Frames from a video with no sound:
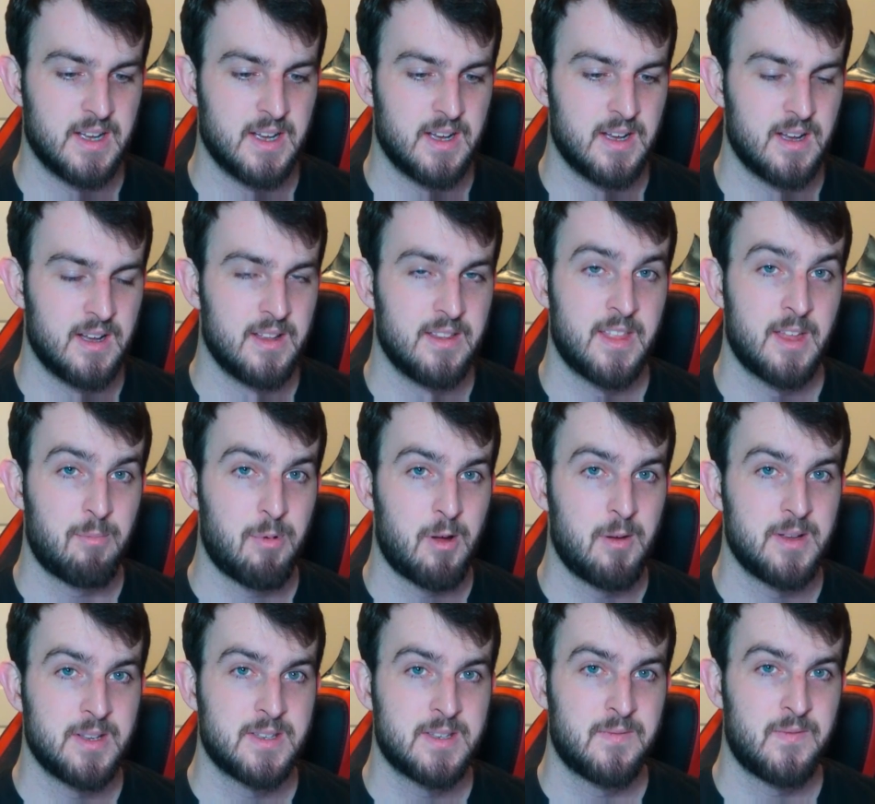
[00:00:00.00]
and uh,
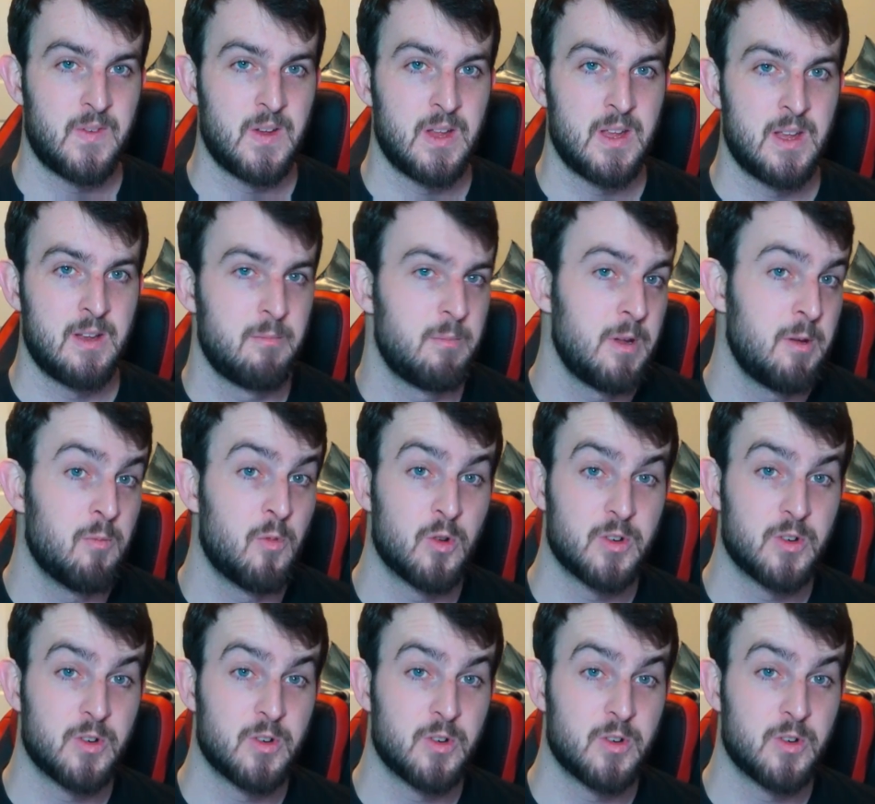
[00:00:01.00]
that probably be